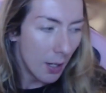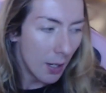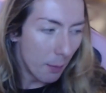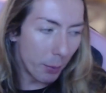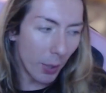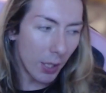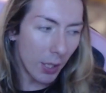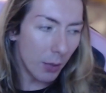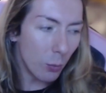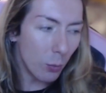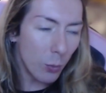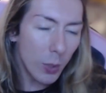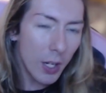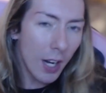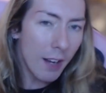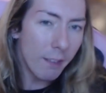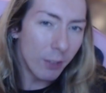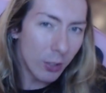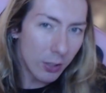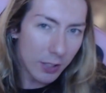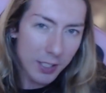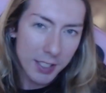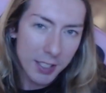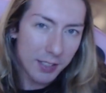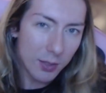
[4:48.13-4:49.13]
But
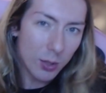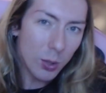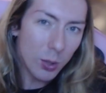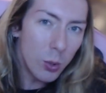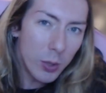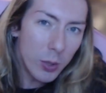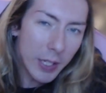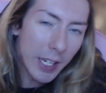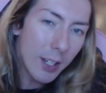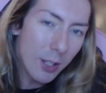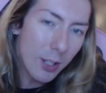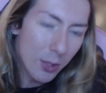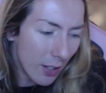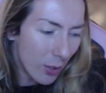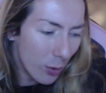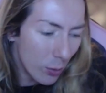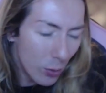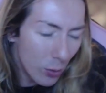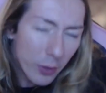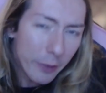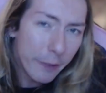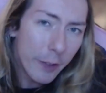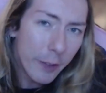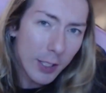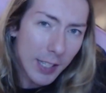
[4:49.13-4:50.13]
whatever. It, who cares? Who
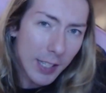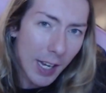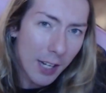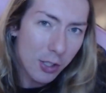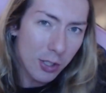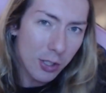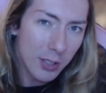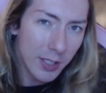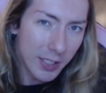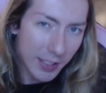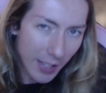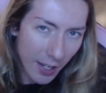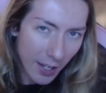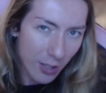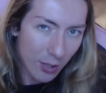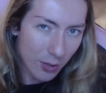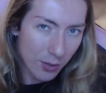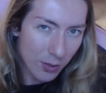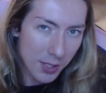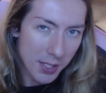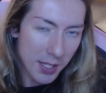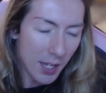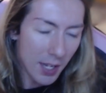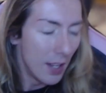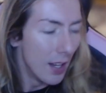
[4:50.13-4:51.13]
the fuck actually
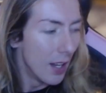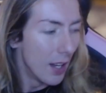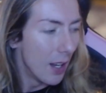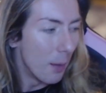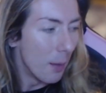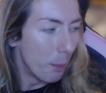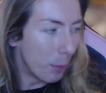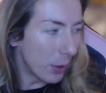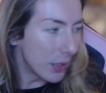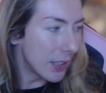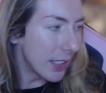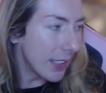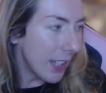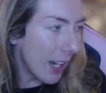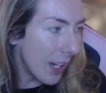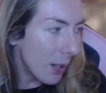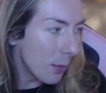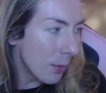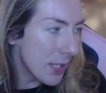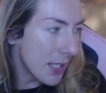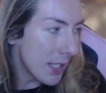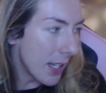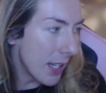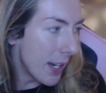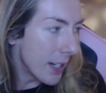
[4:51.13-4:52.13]
cares? But the guy
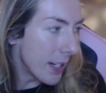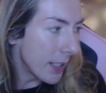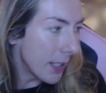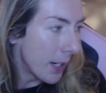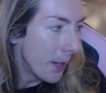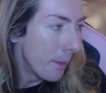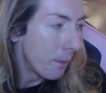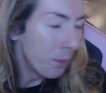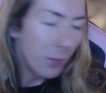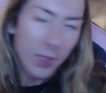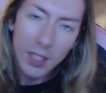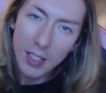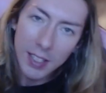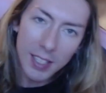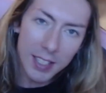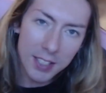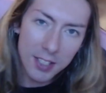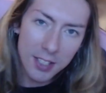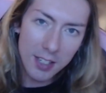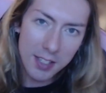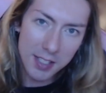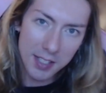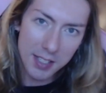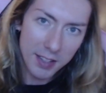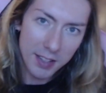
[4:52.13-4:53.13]
was like, he
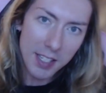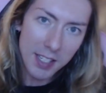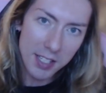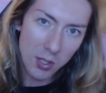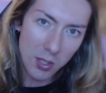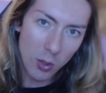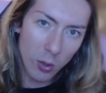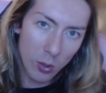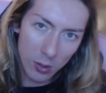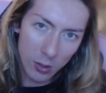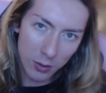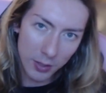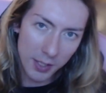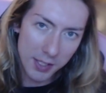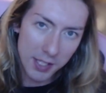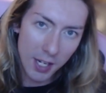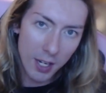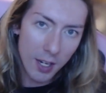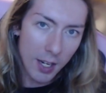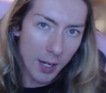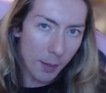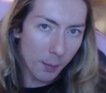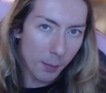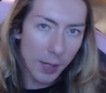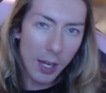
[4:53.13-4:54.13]
does this all the
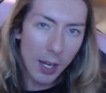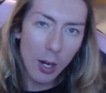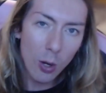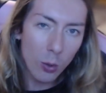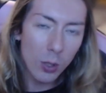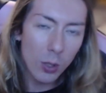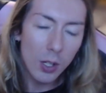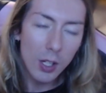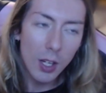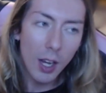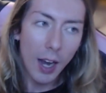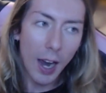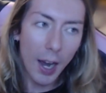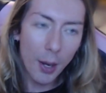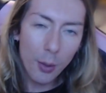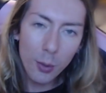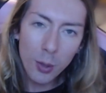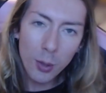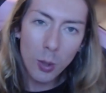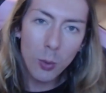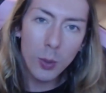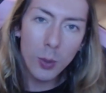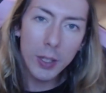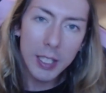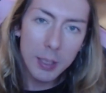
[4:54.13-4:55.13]
time. Now, I don't
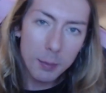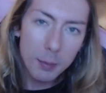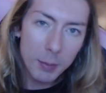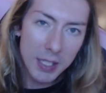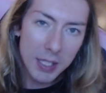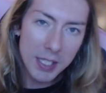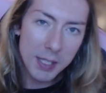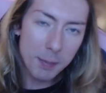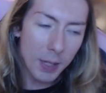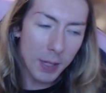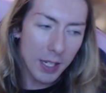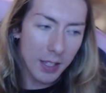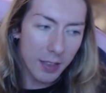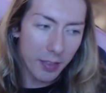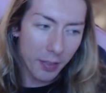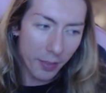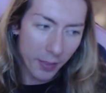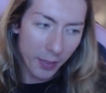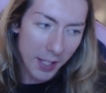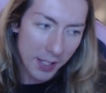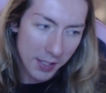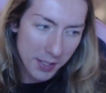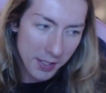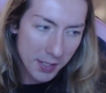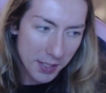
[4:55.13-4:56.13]
know what he means by
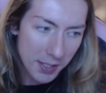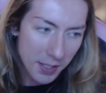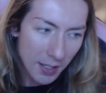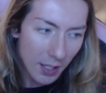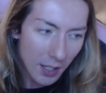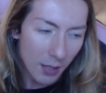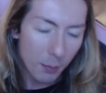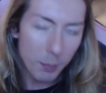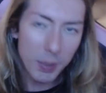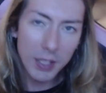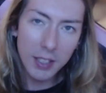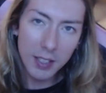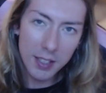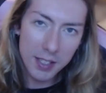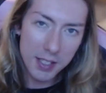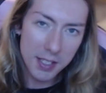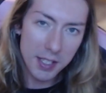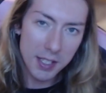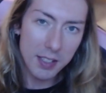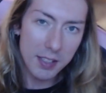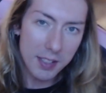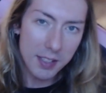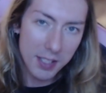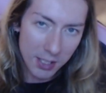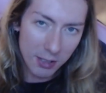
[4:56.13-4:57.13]
this because,
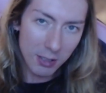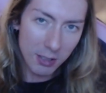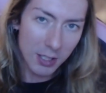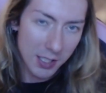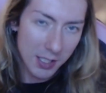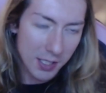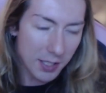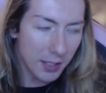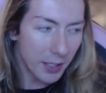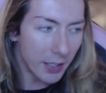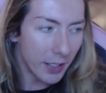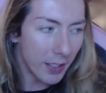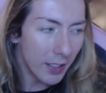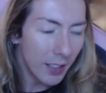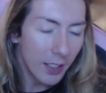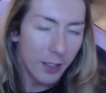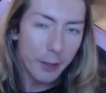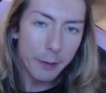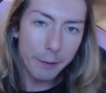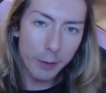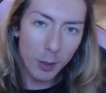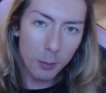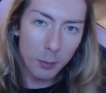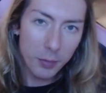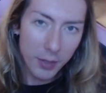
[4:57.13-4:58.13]
seriously,
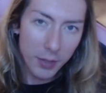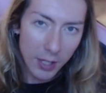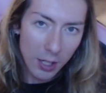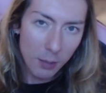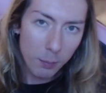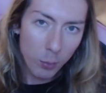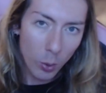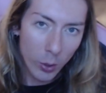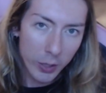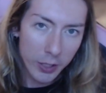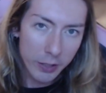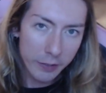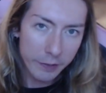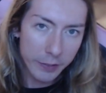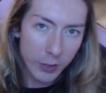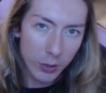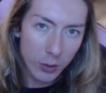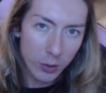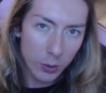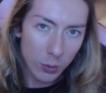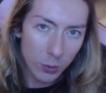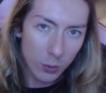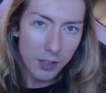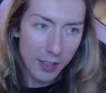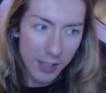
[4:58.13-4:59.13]
from their point of
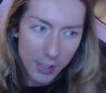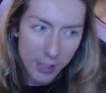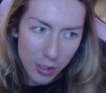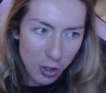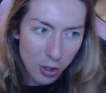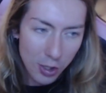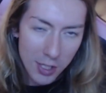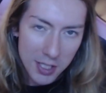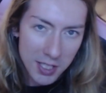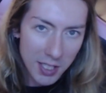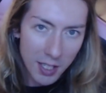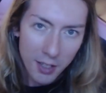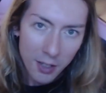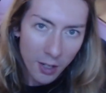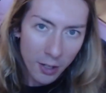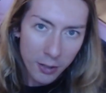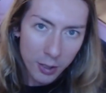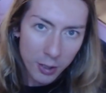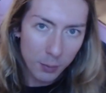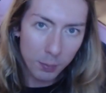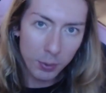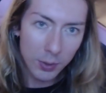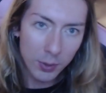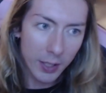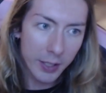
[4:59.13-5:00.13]
view, it's just
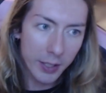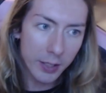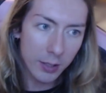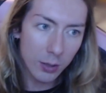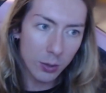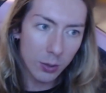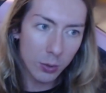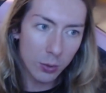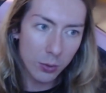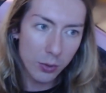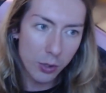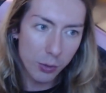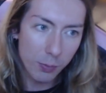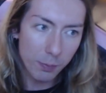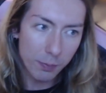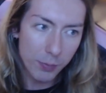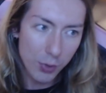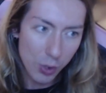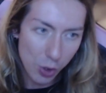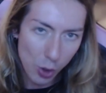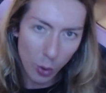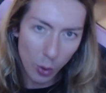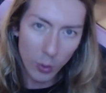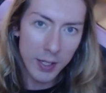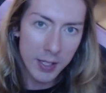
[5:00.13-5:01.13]
another player who
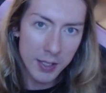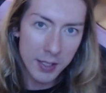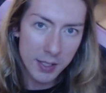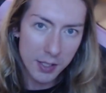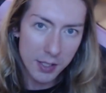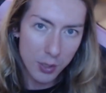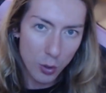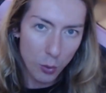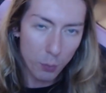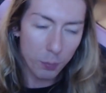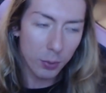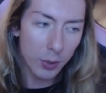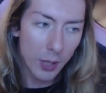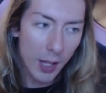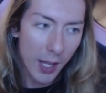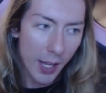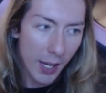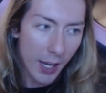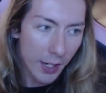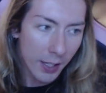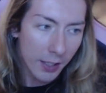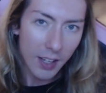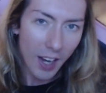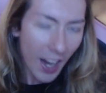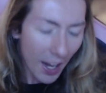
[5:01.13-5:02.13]
joined to
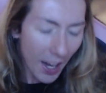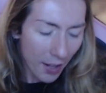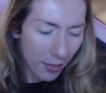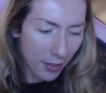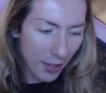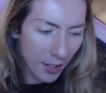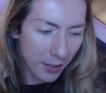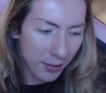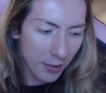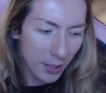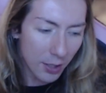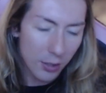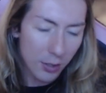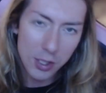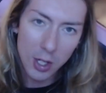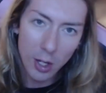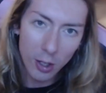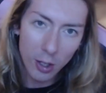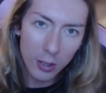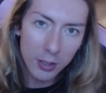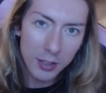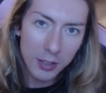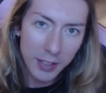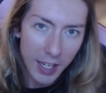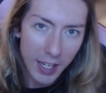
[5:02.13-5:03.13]
play and then their
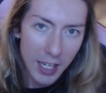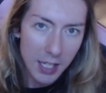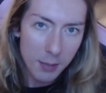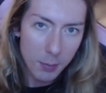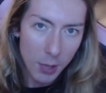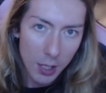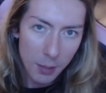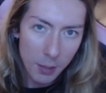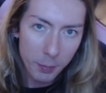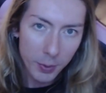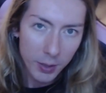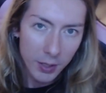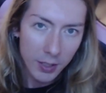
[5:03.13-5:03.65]
turn came up.